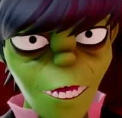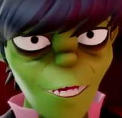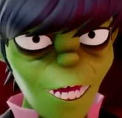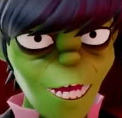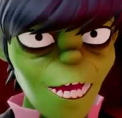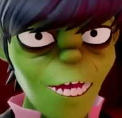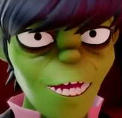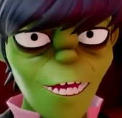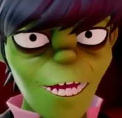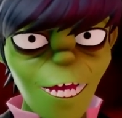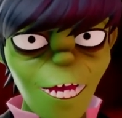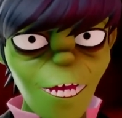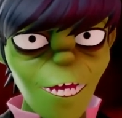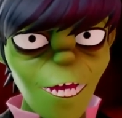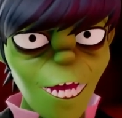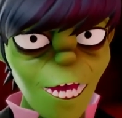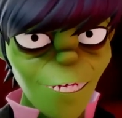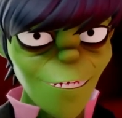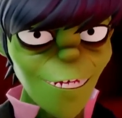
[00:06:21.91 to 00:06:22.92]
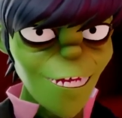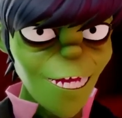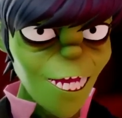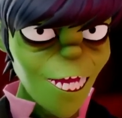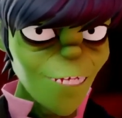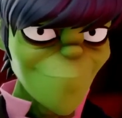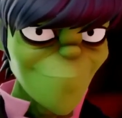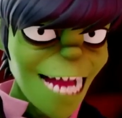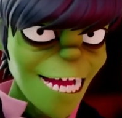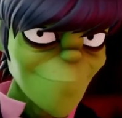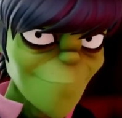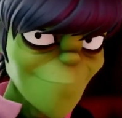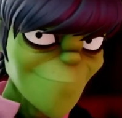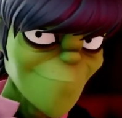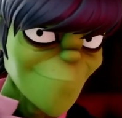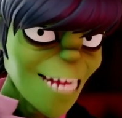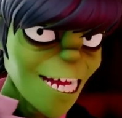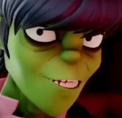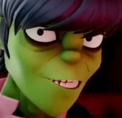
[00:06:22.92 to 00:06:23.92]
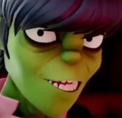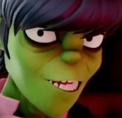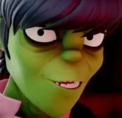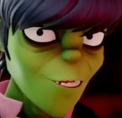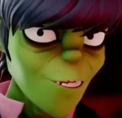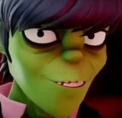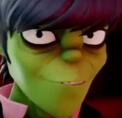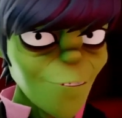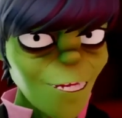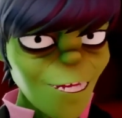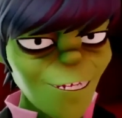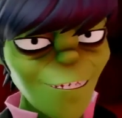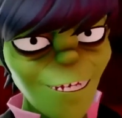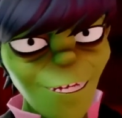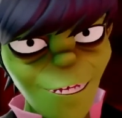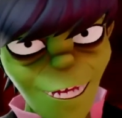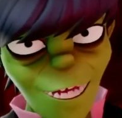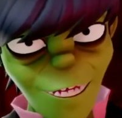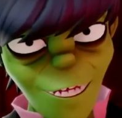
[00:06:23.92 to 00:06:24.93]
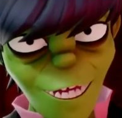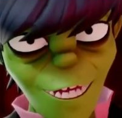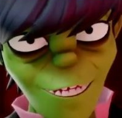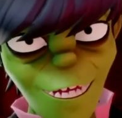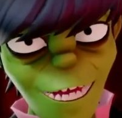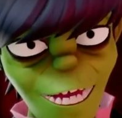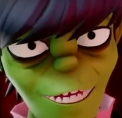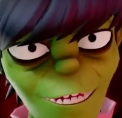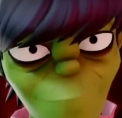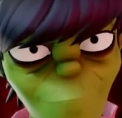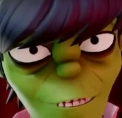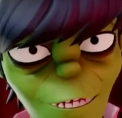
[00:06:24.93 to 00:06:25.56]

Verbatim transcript: you know, you know that uh, that that song, the song you just heard.